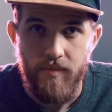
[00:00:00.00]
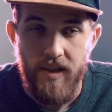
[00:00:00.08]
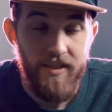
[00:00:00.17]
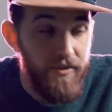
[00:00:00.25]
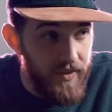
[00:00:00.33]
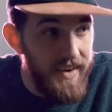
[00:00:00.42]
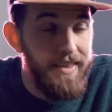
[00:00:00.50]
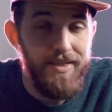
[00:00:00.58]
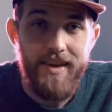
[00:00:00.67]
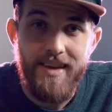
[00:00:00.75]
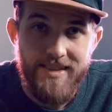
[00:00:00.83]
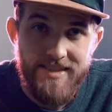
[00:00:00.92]
And the funny
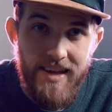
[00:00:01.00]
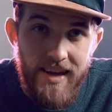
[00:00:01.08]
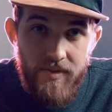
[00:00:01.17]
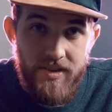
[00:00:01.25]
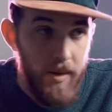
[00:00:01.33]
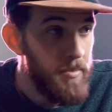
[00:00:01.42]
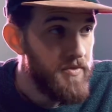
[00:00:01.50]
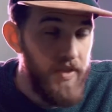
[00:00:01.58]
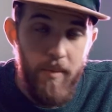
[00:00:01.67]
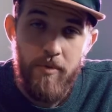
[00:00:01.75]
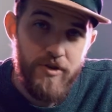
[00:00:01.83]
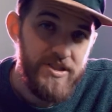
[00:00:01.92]
thing is, some of
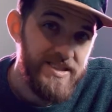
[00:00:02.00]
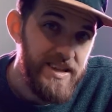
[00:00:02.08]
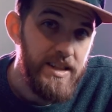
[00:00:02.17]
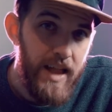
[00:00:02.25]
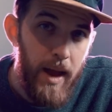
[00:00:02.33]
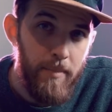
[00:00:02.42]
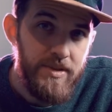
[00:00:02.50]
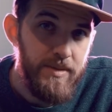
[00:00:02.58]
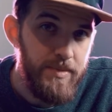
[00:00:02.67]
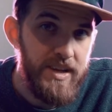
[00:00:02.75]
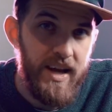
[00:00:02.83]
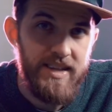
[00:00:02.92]
them are still empty
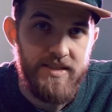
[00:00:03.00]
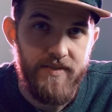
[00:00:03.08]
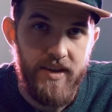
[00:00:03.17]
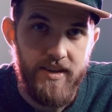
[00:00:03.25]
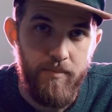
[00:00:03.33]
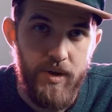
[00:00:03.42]
because of it.